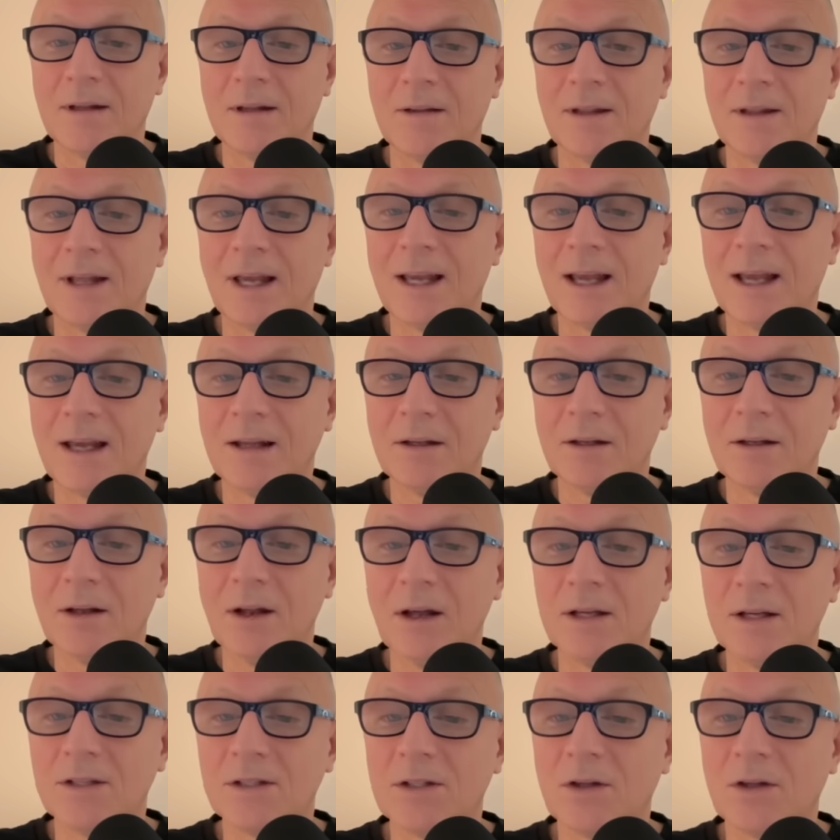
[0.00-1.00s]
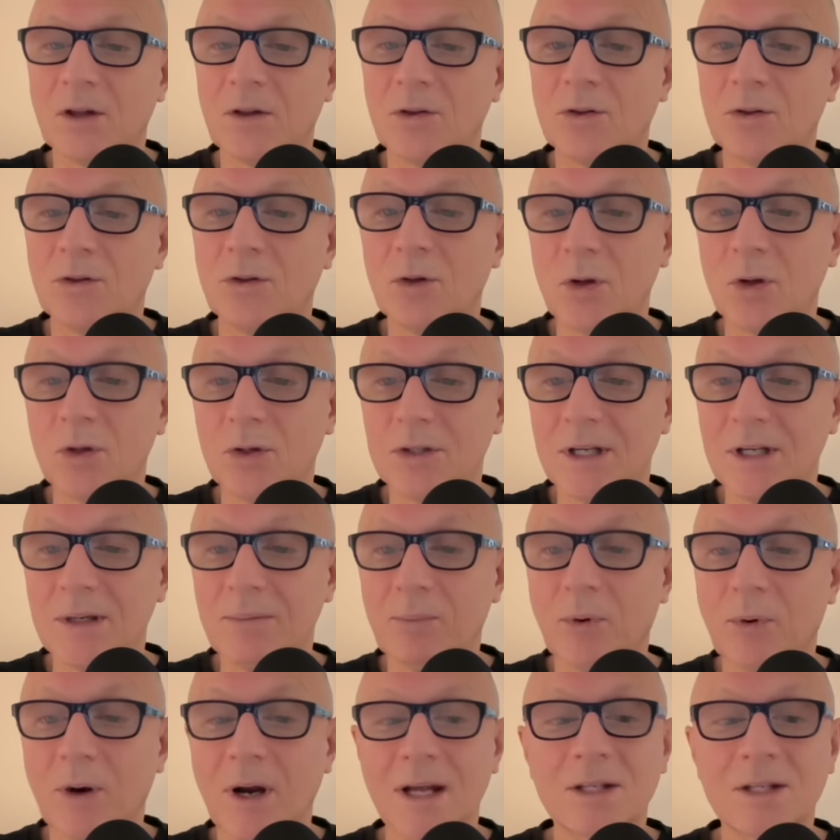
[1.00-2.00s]
They analyzed the 30
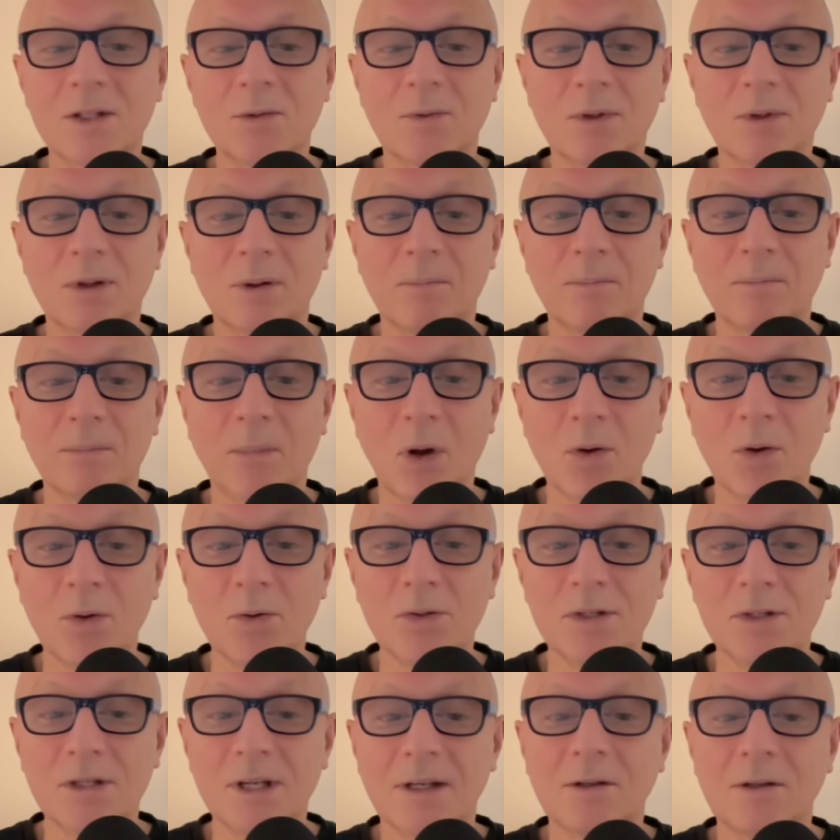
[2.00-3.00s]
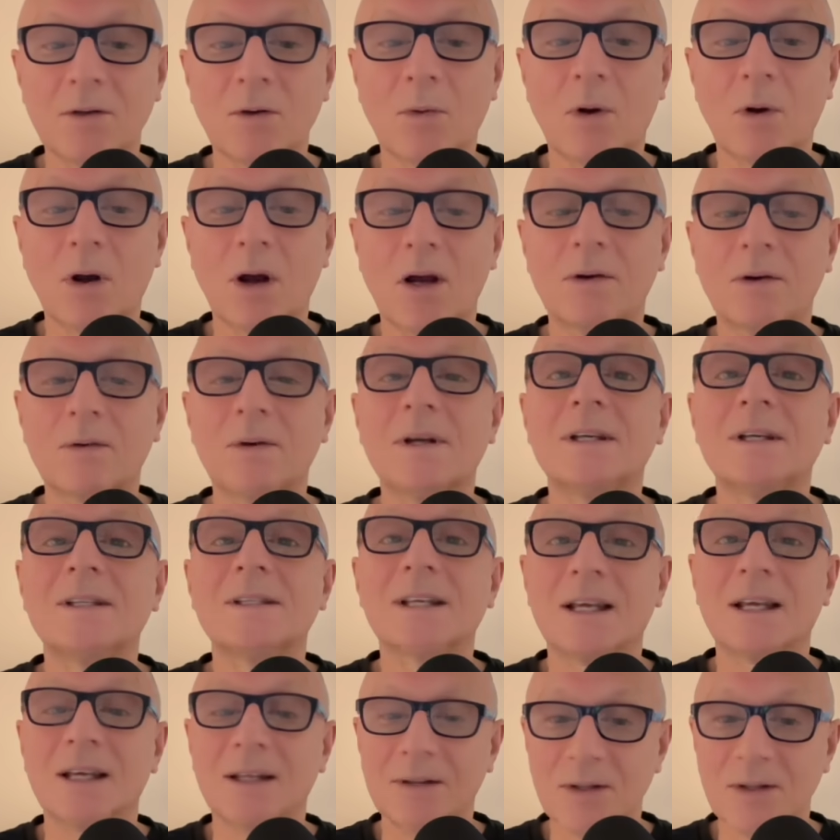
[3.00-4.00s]
brands with the most
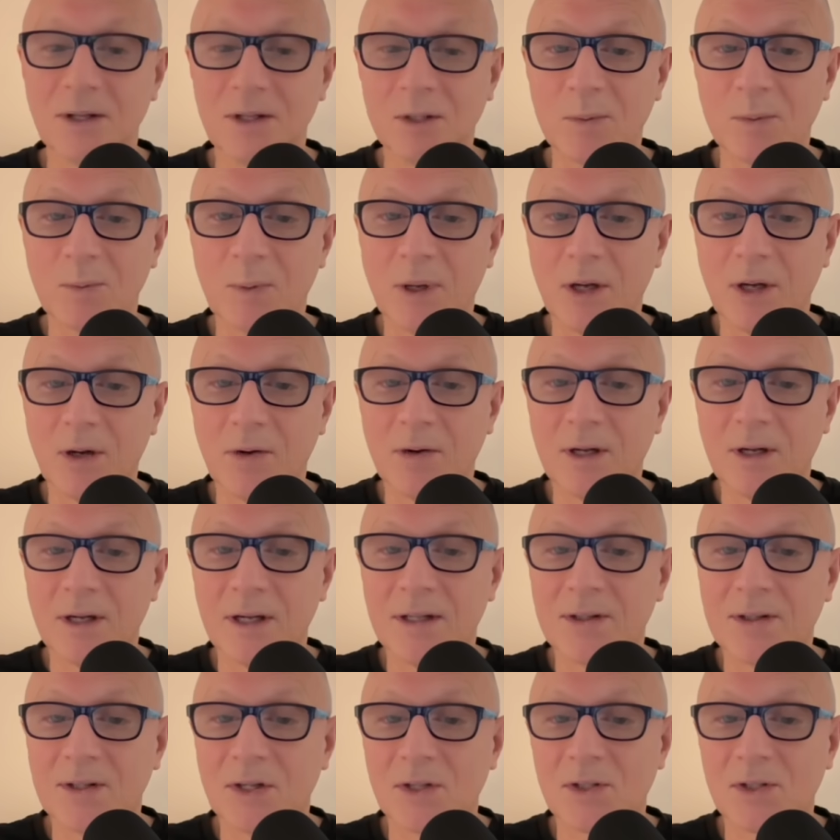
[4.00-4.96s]
inquiries in this period.